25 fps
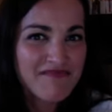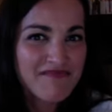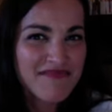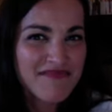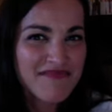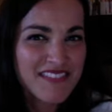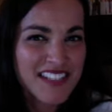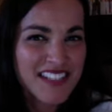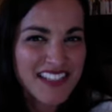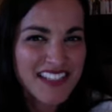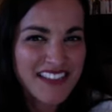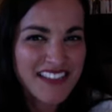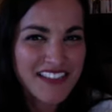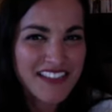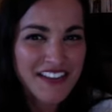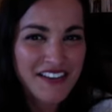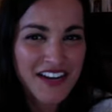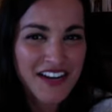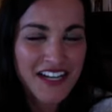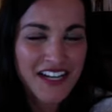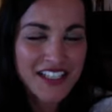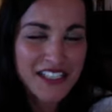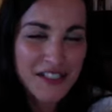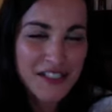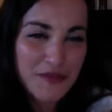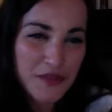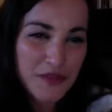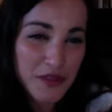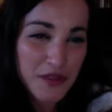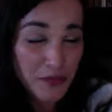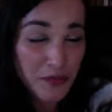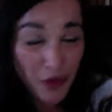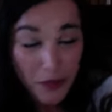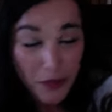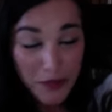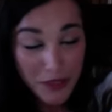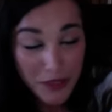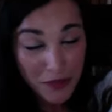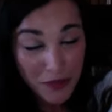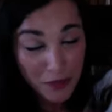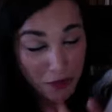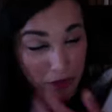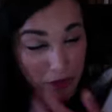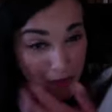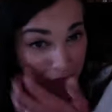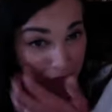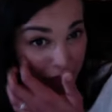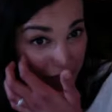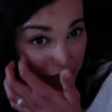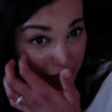that they're actually probably the most
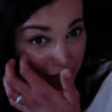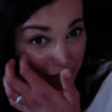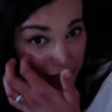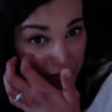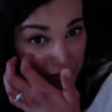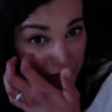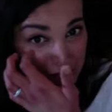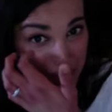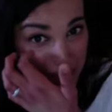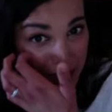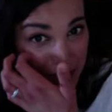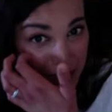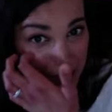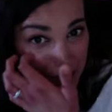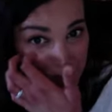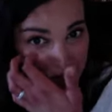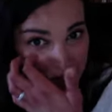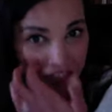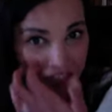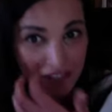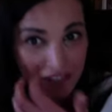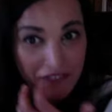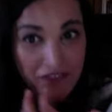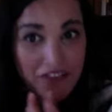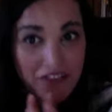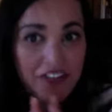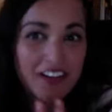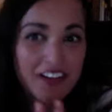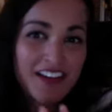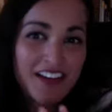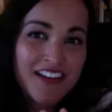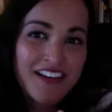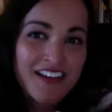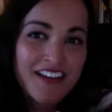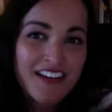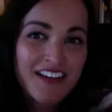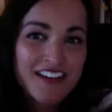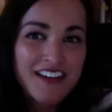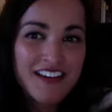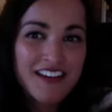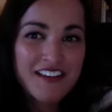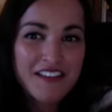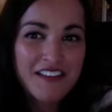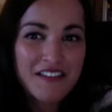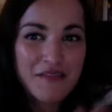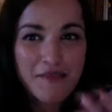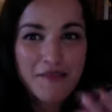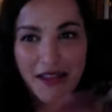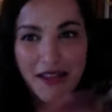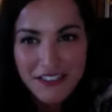beneficial in terms of kind of
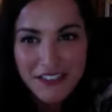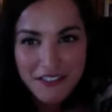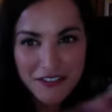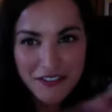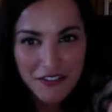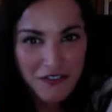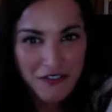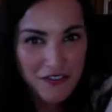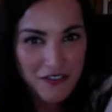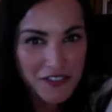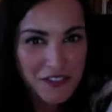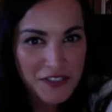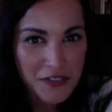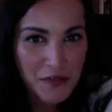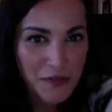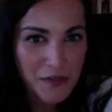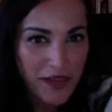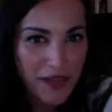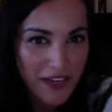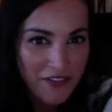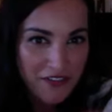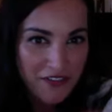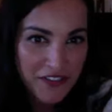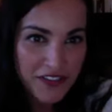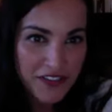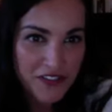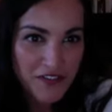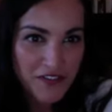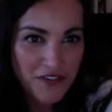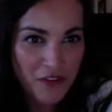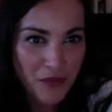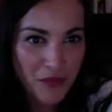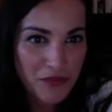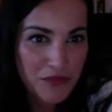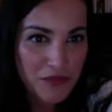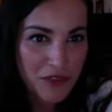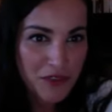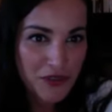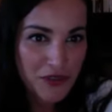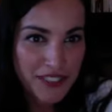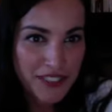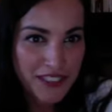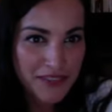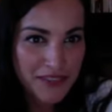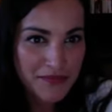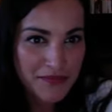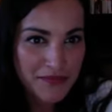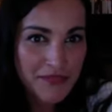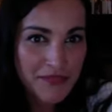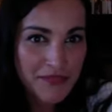the mental and the physical benefits from doing them.